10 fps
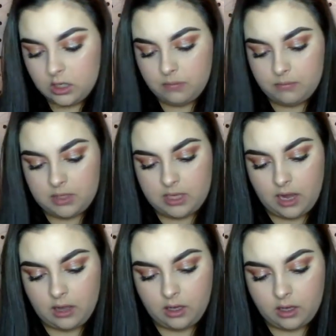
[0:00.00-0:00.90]

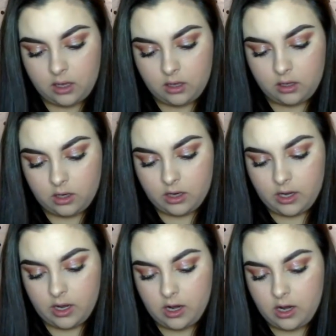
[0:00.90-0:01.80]
metallic color in
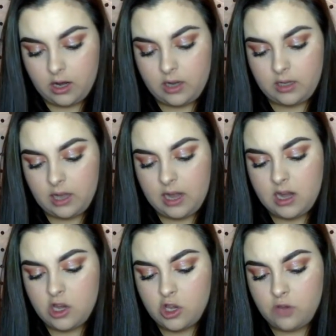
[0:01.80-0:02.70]
here, and I
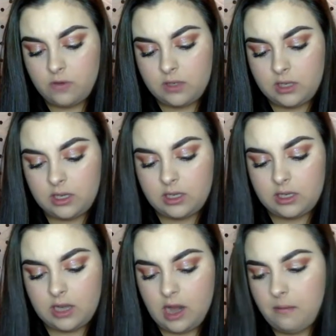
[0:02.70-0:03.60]
didn't use it
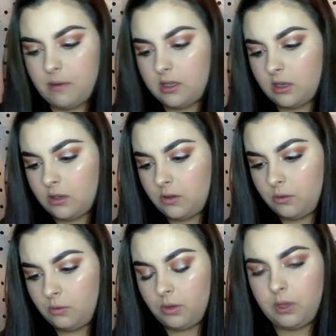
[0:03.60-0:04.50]
today, but it's also
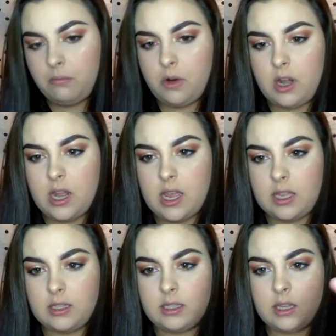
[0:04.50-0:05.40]
really pretty.
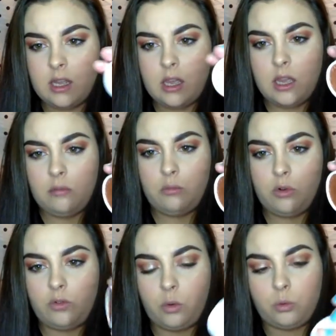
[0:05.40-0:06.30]
It's
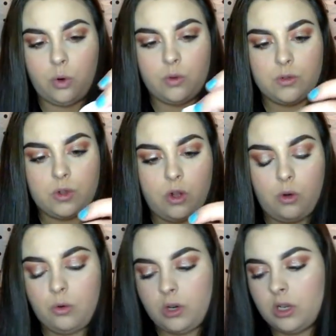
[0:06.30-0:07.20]
more of a rose gold